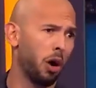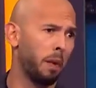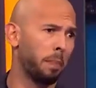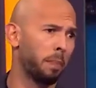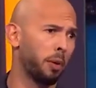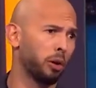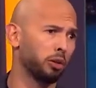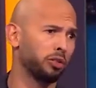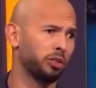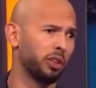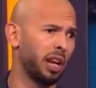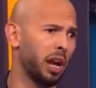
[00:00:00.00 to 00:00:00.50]
a
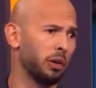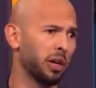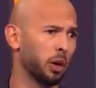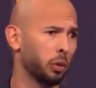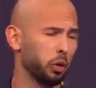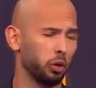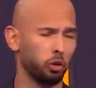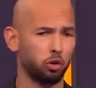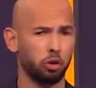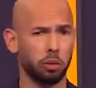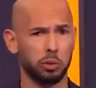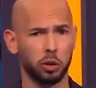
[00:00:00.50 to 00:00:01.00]
person out here
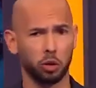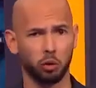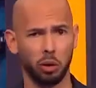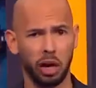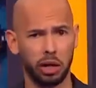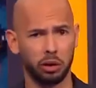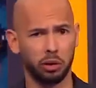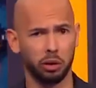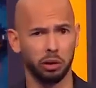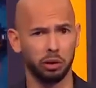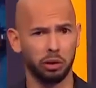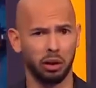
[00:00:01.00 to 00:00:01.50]
with a criminal
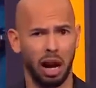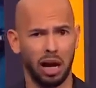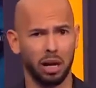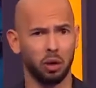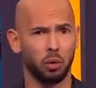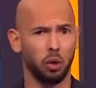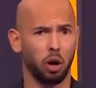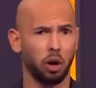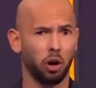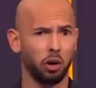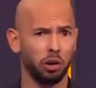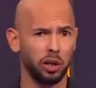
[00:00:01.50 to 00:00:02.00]
record. I
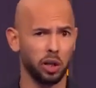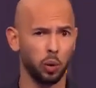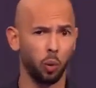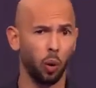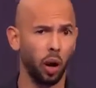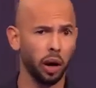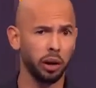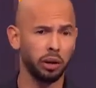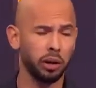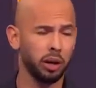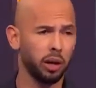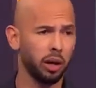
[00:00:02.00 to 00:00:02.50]
don't hurt
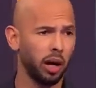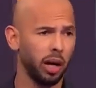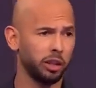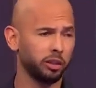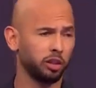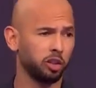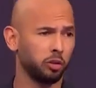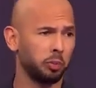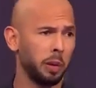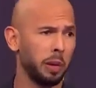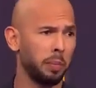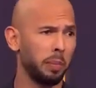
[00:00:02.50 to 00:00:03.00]
anyone. I
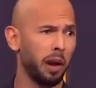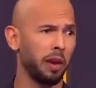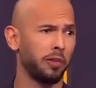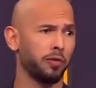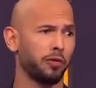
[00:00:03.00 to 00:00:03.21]
just spent my